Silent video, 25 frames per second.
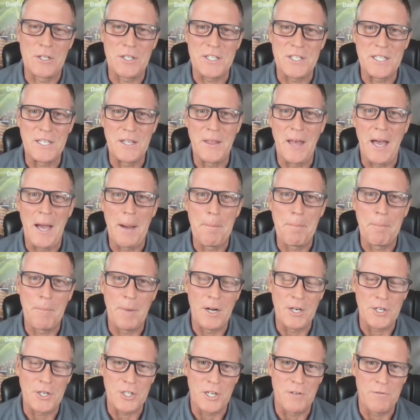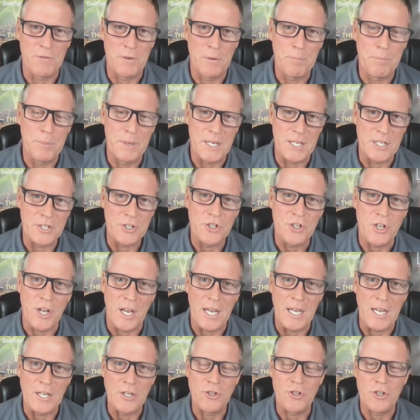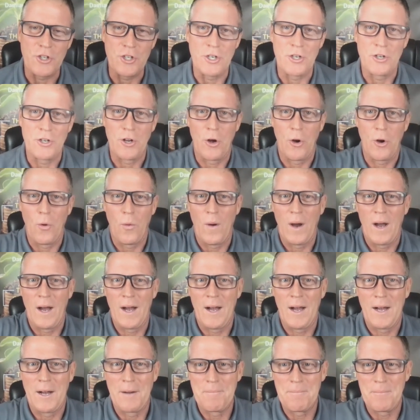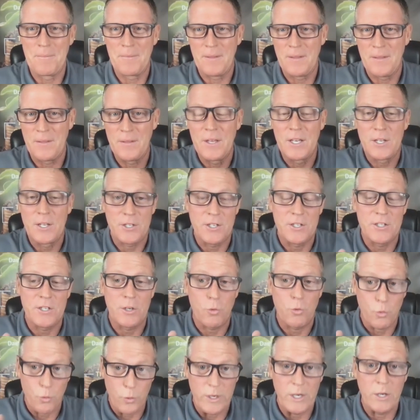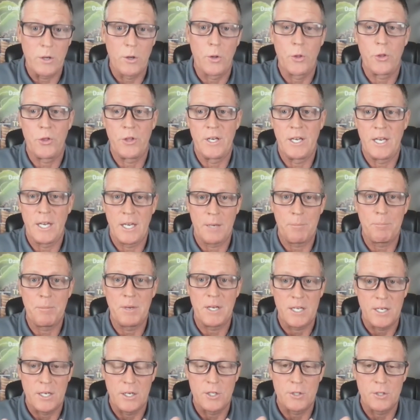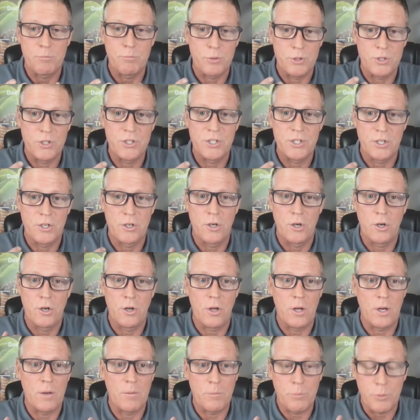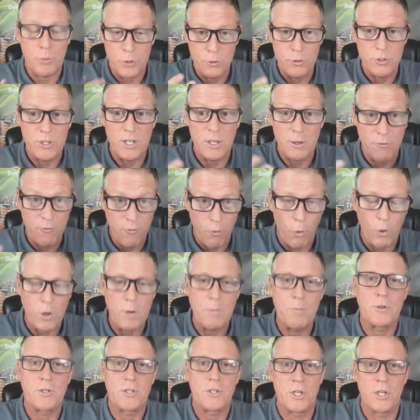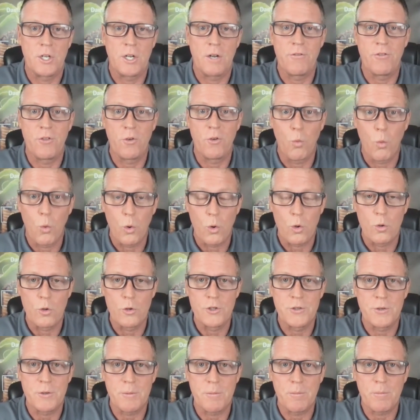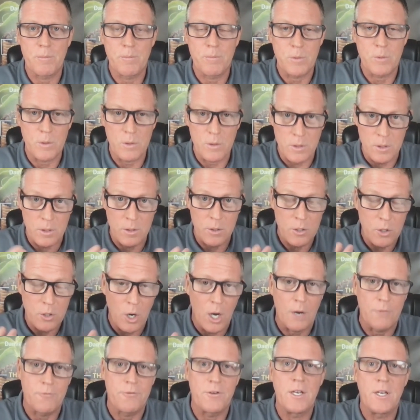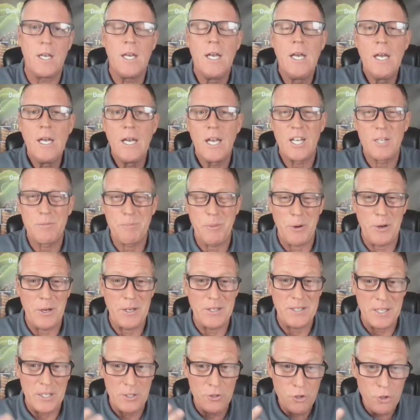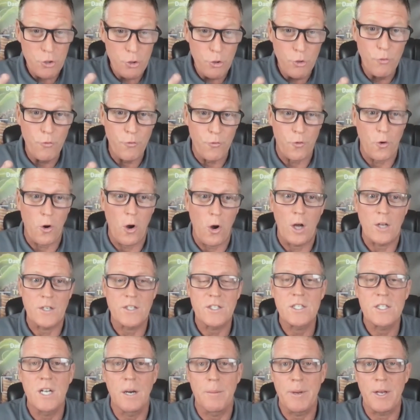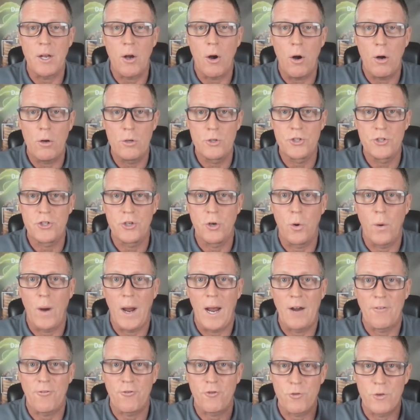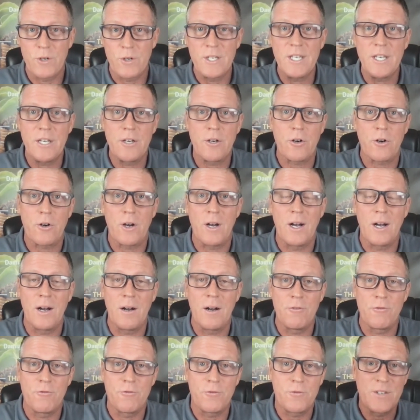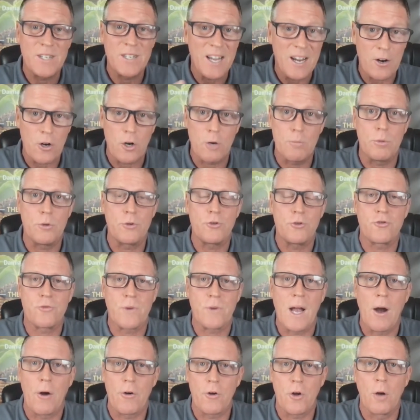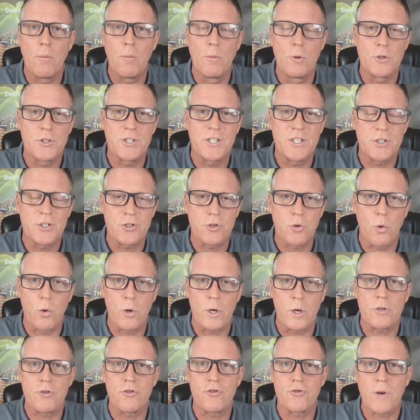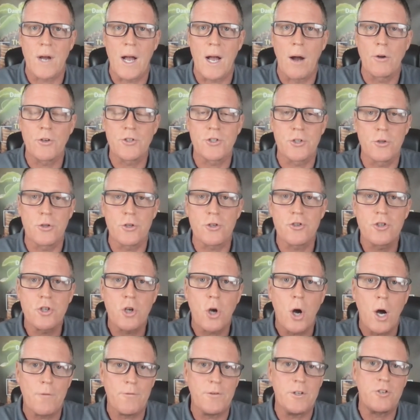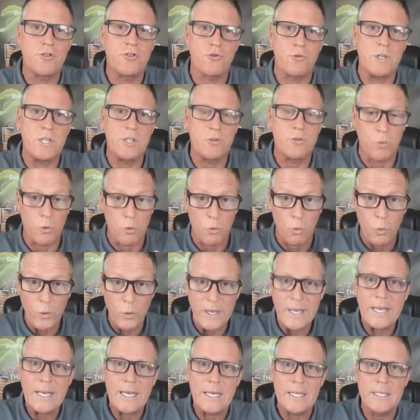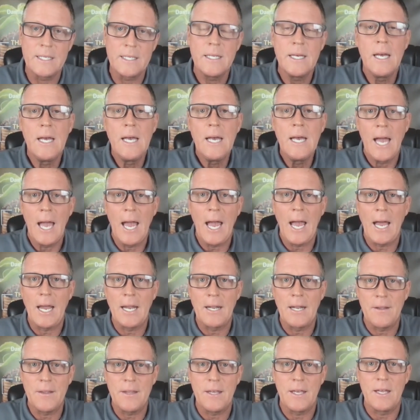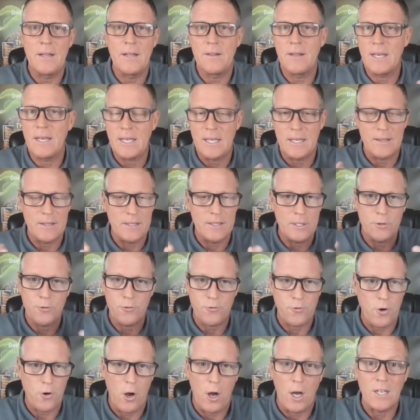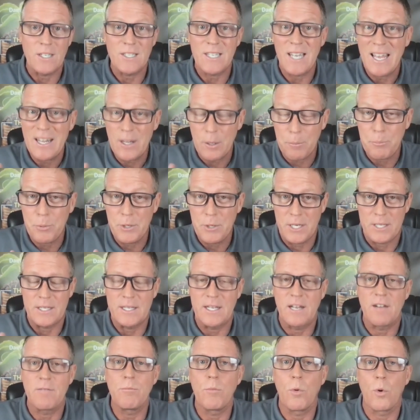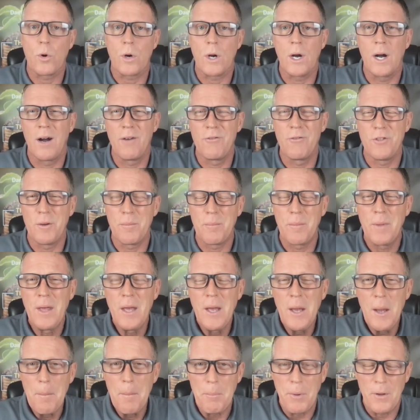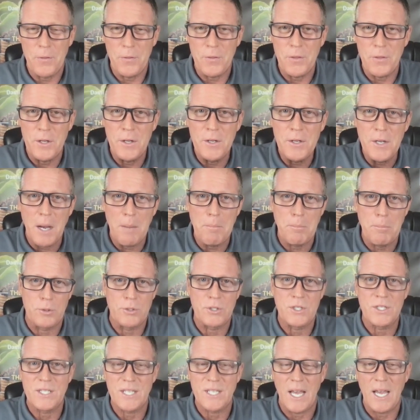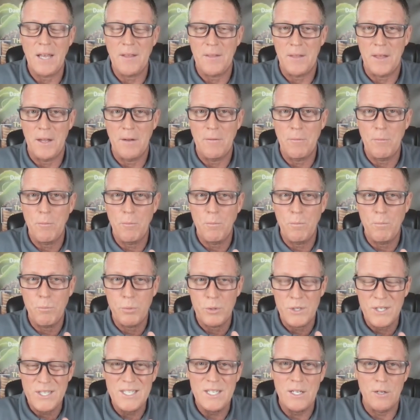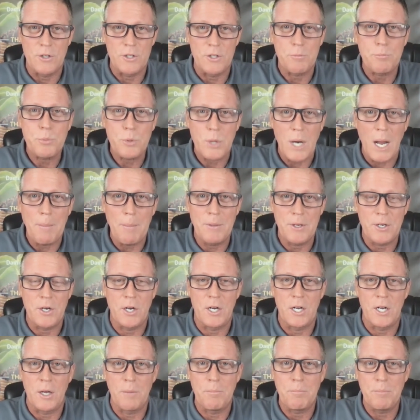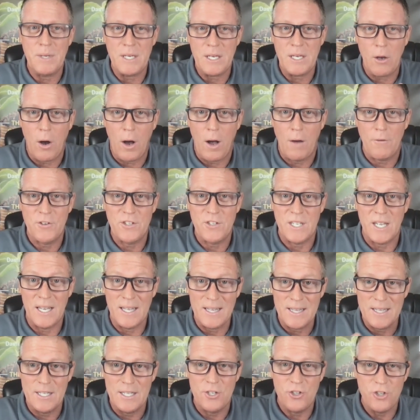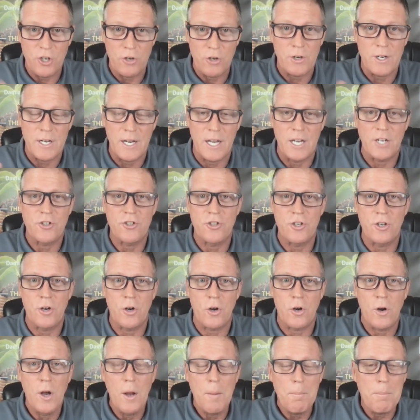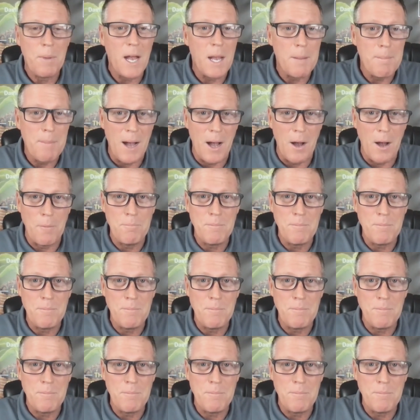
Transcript: see that much of a big change. You know, uh, this is a real thing because Brazil, producing forty percent of the world's Uh, coffee, experiencing two frosts coming also after a year of terrible drought, almost historic drought. So the coffee trees were weakened, and then they get these frosts, and they're predicted to have more of them. But the numbers say that Brazil is probably going to be offset this year and next year by about